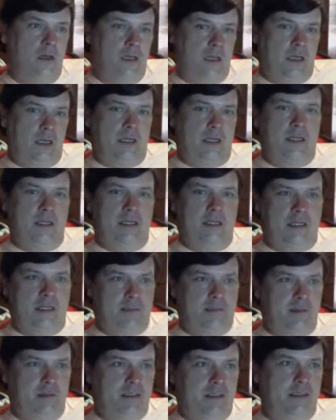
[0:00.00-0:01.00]
didn't
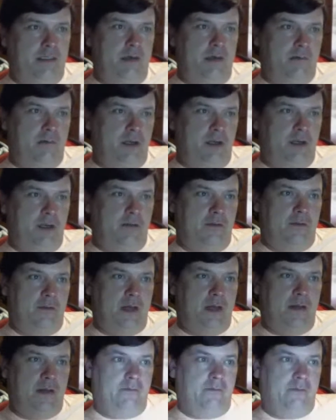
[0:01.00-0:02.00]
expect to come on here
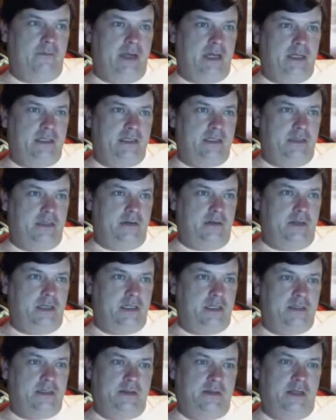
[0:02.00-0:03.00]
that fast, though.
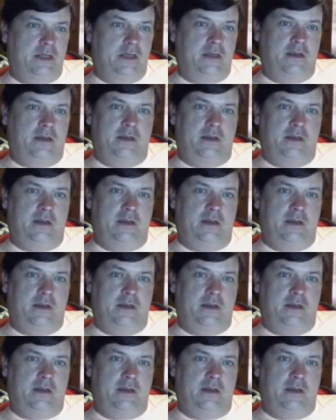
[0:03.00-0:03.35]
That's the thing.